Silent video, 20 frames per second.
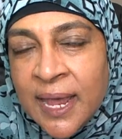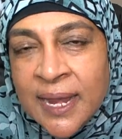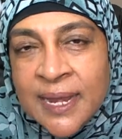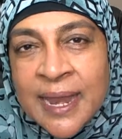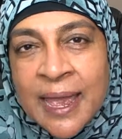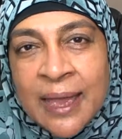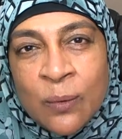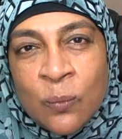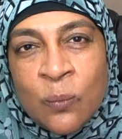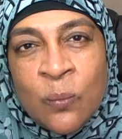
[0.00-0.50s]

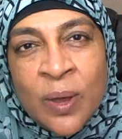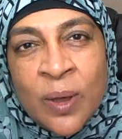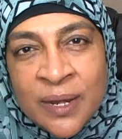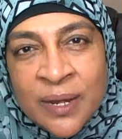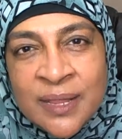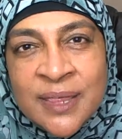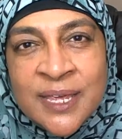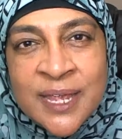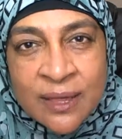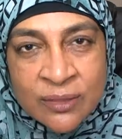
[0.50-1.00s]
Now, one
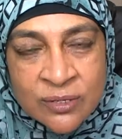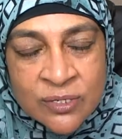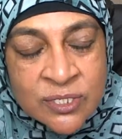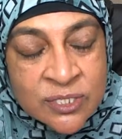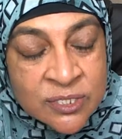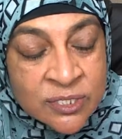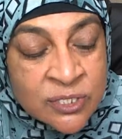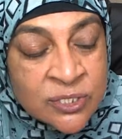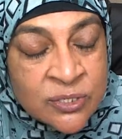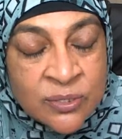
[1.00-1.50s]
of the other
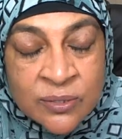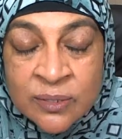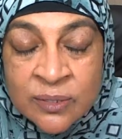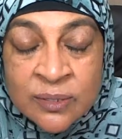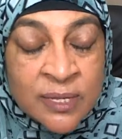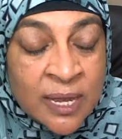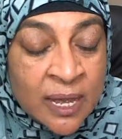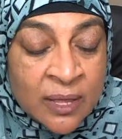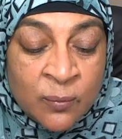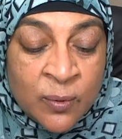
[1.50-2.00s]

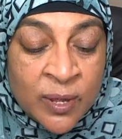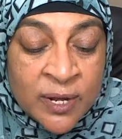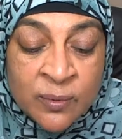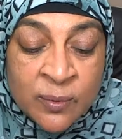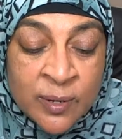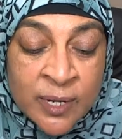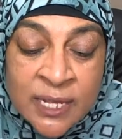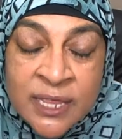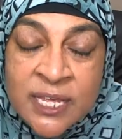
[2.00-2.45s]
one